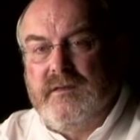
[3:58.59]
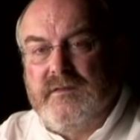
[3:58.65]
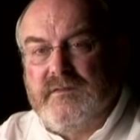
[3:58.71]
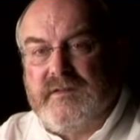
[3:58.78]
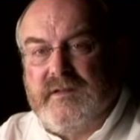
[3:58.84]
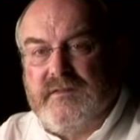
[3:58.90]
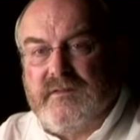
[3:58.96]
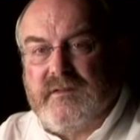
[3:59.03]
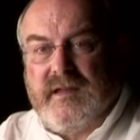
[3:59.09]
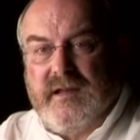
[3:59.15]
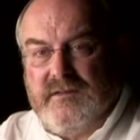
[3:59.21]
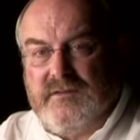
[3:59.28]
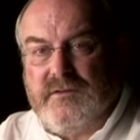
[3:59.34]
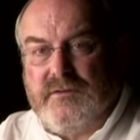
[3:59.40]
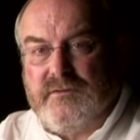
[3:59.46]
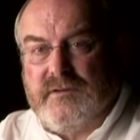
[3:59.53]
Sense,
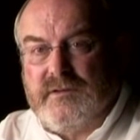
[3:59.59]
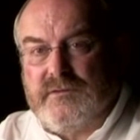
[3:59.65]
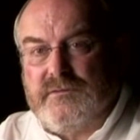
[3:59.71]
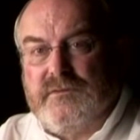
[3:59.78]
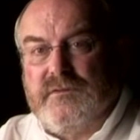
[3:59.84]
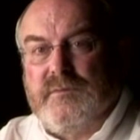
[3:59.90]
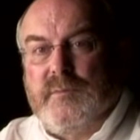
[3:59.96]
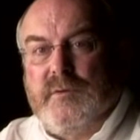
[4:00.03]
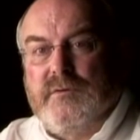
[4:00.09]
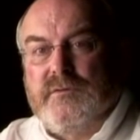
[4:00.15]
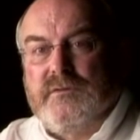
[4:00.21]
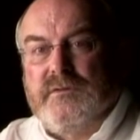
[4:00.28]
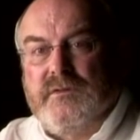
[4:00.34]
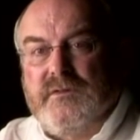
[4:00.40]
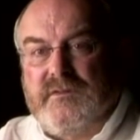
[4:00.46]
categorize, respond.